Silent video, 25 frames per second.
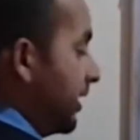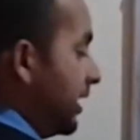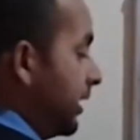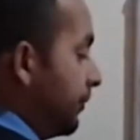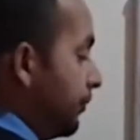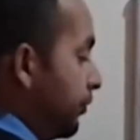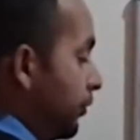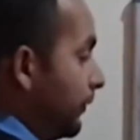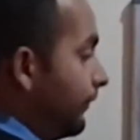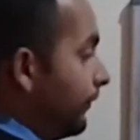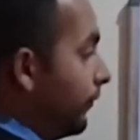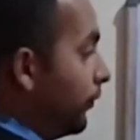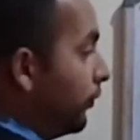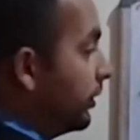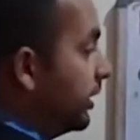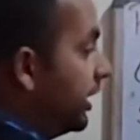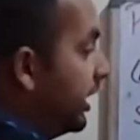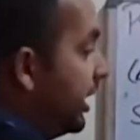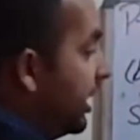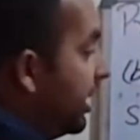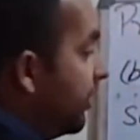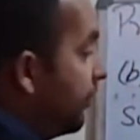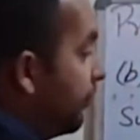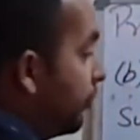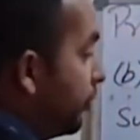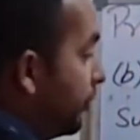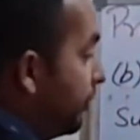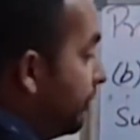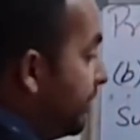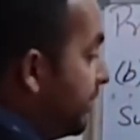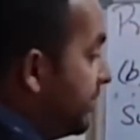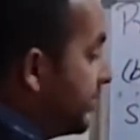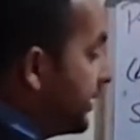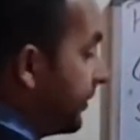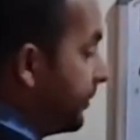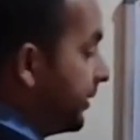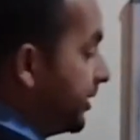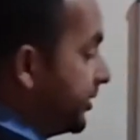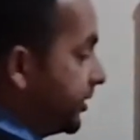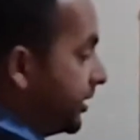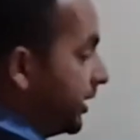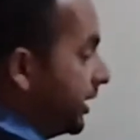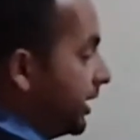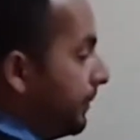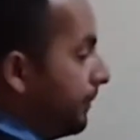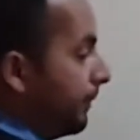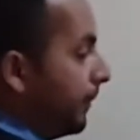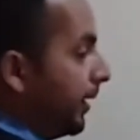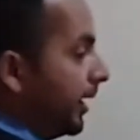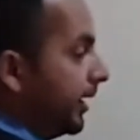upon 4 the a upon b sabla
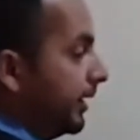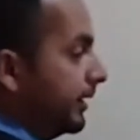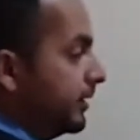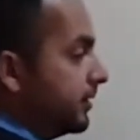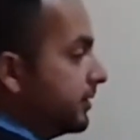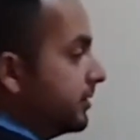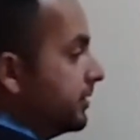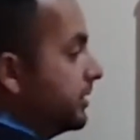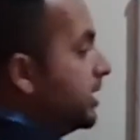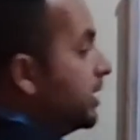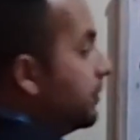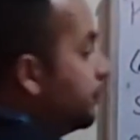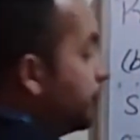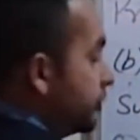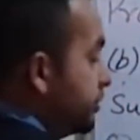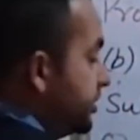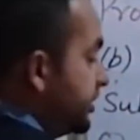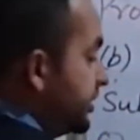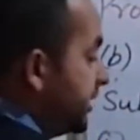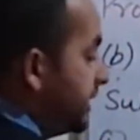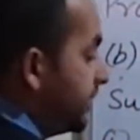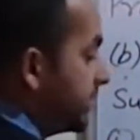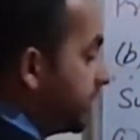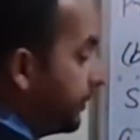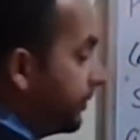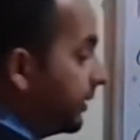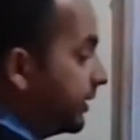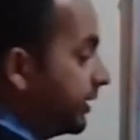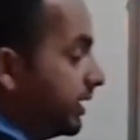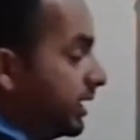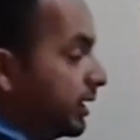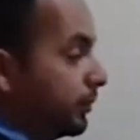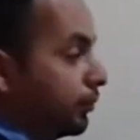share minus c upon d sabla 3